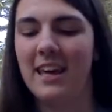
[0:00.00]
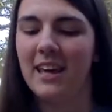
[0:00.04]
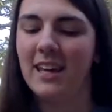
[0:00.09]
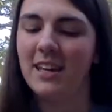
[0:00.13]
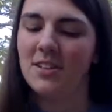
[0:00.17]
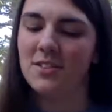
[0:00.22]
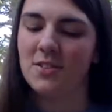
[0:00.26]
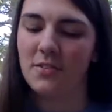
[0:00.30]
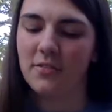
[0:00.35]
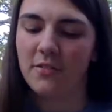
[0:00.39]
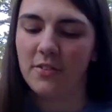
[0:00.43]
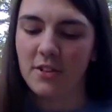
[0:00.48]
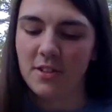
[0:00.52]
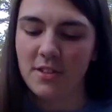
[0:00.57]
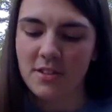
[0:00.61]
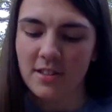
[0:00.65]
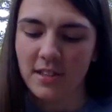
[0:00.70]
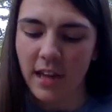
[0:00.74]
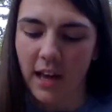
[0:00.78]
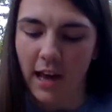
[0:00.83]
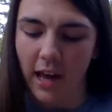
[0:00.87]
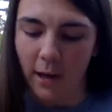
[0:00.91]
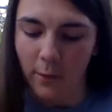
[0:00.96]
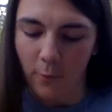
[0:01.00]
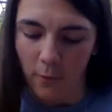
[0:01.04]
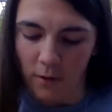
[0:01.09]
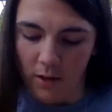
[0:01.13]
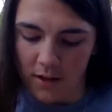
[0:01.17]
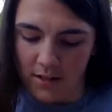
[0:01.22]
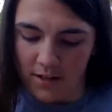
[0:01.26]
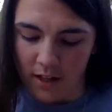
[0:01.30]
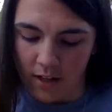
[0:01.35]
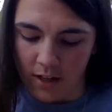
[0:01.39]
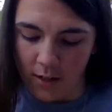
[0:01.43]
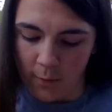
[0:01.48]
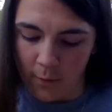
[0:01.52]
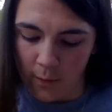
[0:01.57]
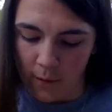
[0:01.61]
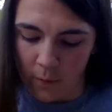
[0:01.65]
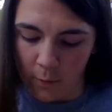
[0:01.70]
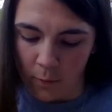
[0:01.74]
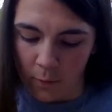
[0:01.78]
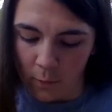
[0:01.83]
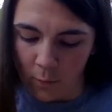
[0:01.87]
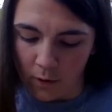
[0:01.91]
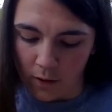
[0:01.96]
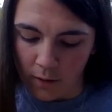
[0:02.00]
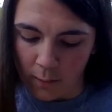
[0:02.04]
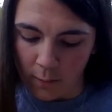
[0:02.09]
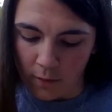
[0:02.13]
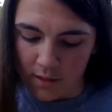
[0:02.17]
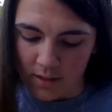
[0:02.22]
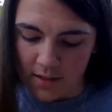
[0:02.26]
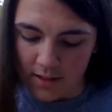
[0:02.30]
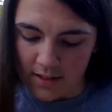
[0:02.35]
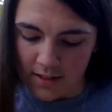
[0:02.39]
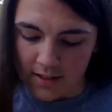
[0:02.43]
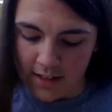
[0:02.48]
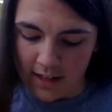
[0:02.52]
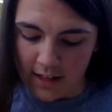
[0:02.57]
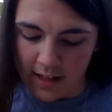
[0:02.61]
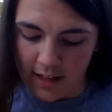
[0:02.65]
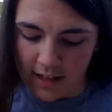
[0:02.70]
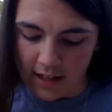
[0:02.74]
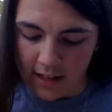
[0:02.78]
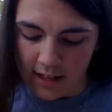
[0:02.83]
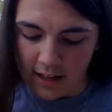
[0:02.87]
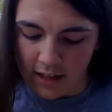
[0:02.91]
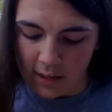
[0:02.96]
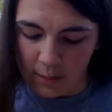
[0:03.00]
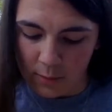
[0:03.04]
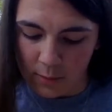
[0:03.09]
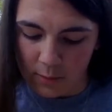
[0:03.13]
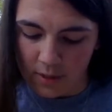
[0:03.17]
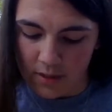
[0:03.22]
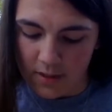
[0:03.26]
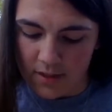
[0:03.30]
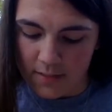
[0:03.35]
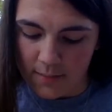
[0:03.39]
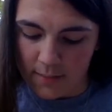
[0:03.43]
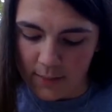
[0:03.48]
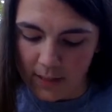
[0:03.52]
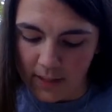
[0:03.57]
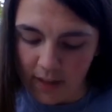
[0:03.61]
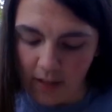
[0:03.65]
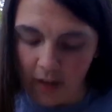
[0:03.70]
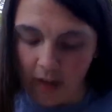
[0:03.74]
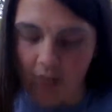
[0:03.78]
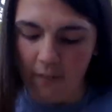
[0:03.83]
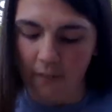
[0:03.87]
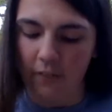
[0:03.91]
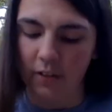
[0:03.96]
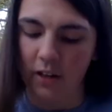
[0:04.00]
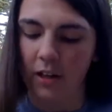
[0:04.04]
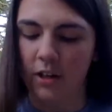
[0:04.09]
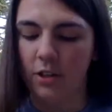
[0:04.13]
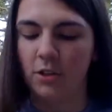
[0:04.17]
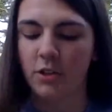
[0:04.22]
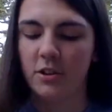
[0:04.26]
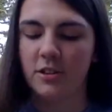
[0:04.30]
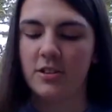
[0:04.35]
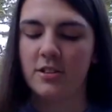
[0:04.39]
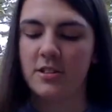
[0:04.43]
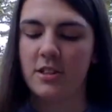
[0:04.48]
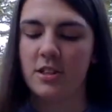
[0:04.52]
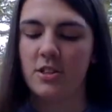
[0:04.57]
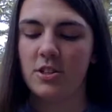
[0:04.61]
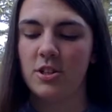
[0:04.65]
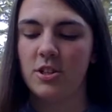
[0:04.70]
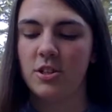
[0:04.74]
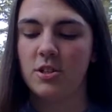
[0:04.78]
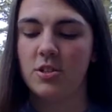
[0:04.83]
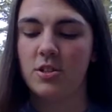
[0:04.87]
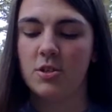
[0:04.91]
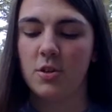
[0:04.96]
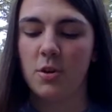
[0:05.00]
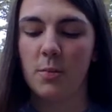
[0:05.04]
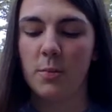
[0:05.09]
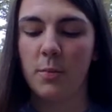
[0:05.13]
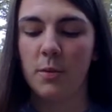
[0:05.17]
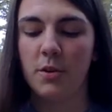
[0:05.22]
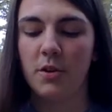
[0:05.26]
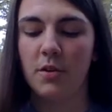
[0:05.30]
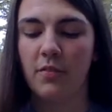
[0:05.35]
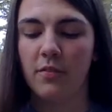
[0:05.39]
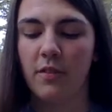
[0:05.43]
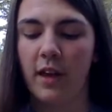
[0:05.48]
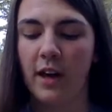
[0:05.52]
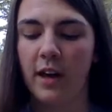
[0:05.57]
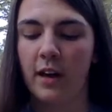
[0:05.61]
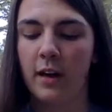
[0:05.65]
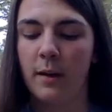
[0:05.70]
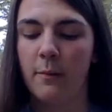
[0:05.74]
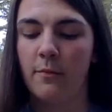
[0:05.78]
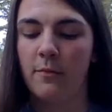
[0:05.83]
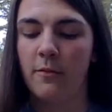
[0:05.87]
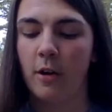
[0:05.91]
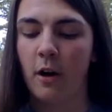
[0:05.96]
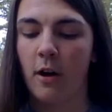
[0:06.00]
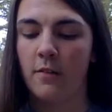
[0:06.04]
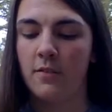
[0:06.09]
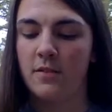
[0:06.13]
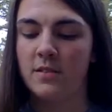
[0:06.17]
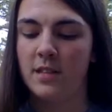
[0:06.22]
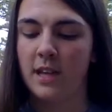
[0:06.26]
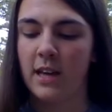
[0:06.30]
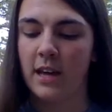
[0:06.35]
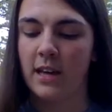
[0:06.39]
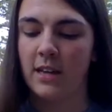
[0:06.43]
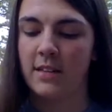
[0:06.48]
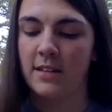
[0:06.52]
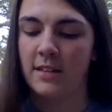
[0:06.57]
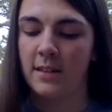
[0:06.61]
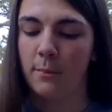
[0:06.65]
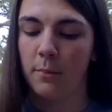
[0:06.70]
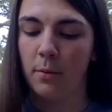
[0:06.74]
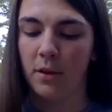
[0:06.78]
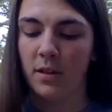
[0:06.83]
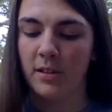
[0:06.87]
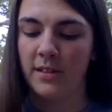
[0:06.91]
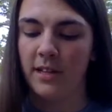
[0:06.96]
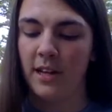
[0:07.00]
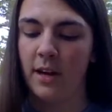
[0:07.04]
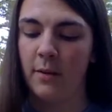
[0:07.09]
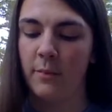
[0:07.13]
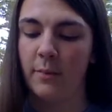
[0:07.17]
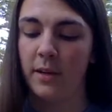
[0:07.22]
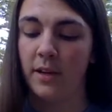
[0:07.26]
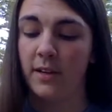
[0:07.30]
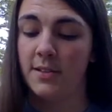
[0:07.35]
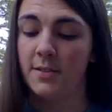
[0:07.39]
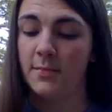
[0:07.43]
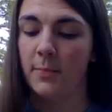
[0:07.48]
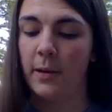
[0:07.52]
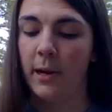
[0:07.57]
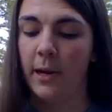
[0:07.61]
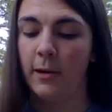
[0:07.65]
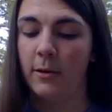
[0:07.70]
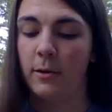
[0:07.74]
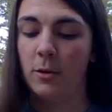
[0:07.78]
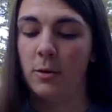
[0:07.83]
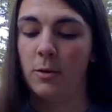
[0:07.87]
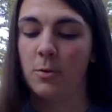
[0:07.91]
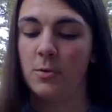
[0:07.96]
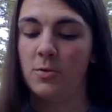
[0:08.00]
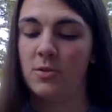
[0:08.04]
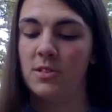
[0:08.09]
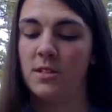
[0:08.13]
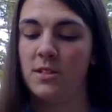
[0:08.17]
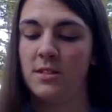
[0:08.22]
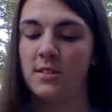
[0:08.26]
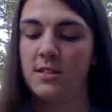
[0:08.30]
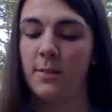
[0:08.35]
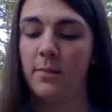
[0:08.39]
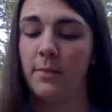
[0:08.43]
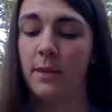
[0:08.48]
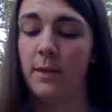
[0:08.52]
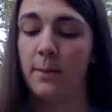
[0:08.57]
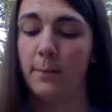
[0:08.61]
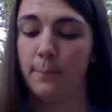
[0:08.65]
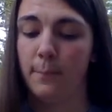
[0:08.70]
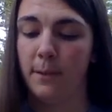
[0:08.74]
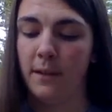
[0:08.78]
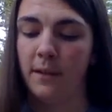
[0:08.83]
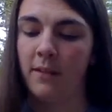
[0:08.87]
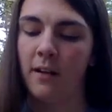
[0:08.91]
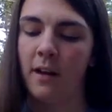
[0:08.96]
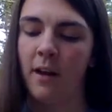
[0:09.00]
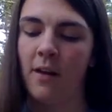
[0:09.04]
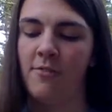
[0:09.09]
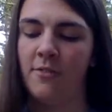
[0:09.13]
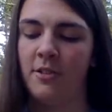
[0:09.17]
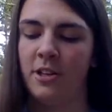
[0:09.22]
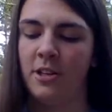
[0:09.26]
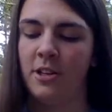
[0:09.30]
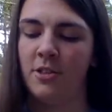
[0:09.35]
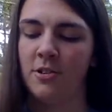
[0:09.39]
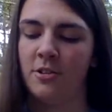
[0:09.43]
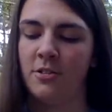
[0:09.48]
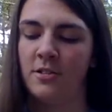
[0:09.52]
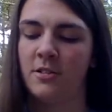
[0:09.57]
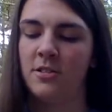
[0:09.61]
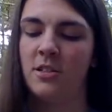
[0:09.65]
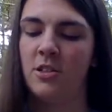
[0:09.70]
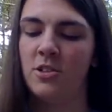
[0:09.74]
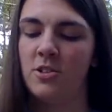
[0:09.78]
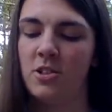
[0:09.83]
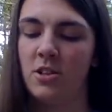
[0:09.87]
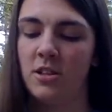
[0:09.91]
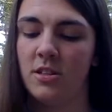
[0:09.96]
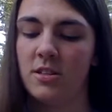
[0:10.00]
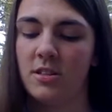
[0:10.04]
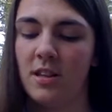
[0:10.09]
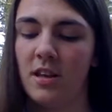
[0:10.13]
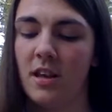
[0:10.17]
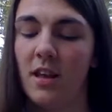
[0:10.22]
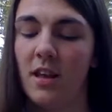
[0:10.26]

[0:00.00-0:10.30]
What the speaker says: So first, I want to talk about what one person said, and it was, be confident in your decisions, don't put your flag up for offsides and then put it down because a parent or coach says something. Be confident in your decisions.